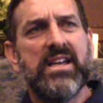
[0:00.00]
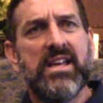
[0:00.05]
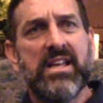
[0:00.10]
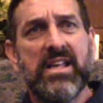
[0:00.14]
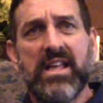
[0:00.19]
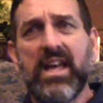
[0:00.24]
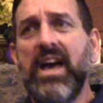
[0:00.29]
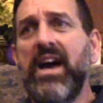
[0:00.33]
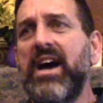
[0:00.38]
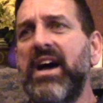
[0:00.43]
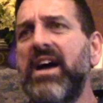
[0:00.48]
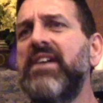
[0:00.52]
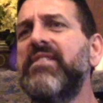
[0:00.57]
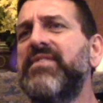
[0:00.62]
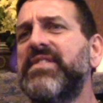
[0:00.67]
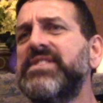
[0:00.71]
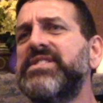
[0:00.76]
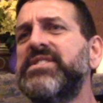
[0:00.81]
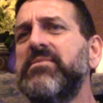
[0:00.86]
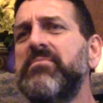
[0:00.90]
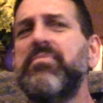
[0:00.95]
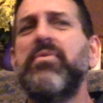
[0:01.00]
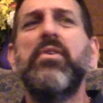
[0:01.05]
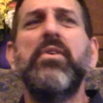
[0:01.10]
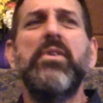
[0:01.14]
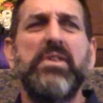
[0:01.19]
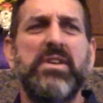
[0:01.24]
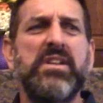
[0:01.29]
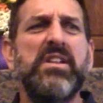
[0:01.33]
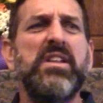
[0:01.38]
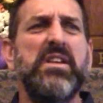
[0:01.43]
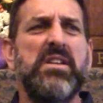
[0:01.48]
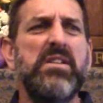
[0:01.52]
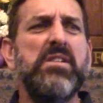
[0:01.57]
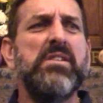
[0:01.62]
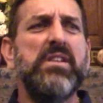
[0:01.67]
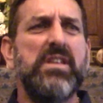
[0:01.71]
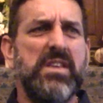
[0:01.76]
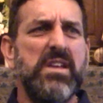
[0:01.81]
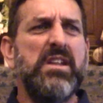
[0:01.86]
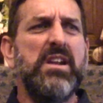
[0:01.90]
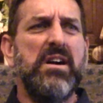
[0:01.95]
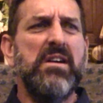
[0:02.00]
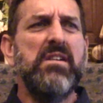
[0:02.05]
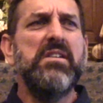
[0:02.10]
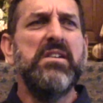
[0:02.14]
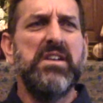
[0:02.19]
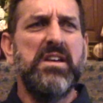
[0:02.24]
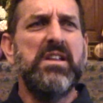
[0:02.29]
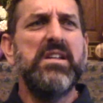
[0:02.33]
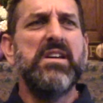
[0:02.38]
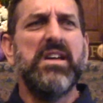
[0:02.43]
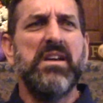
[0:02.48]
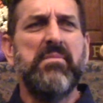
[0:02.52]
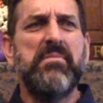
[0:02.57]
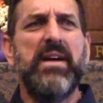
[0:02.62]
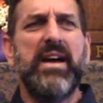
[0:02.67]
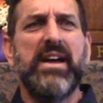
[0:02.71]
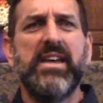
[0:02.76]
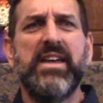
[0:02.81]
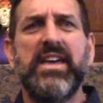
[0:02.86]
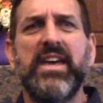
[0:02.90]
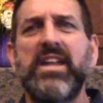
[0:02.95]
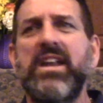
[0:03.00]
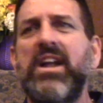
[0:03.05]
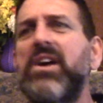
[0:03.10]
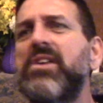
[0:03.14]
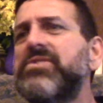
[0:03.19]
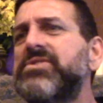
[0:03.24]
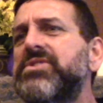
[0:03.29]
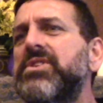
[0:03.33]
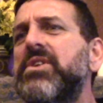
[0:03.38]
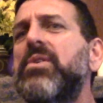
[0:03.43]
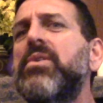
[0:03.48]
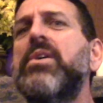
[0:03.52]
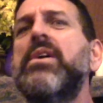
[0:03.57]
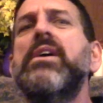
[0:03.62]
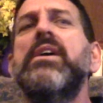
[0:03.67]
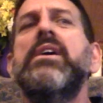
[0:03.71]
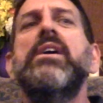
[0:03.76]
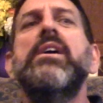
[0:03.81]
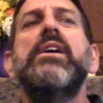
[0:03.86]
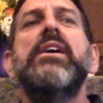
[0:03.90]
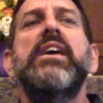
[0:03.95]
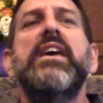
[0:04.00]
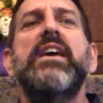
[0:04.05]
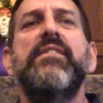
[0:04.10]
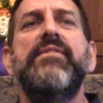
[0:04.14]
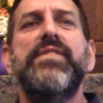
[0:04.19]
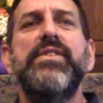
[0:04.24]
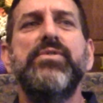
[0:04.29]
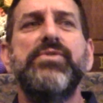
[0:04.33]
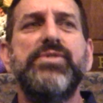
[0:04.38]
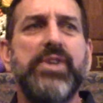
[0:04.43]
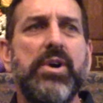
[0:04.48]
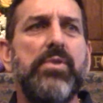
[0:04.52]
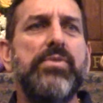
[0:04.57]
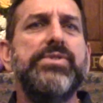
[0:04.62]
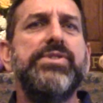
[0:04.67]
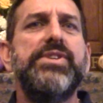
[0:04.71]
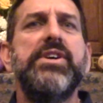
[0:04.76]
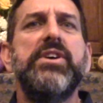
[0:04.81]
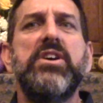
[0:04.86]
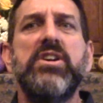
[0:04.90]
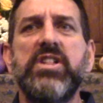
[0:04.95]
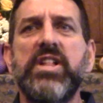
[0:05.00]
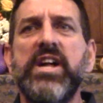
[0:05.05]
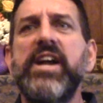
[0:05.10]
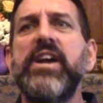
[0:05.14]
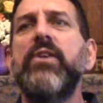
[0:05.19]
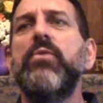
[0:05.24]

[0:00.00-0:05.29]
Yeah, if it's important, it'll come back again. Also, if you don't declare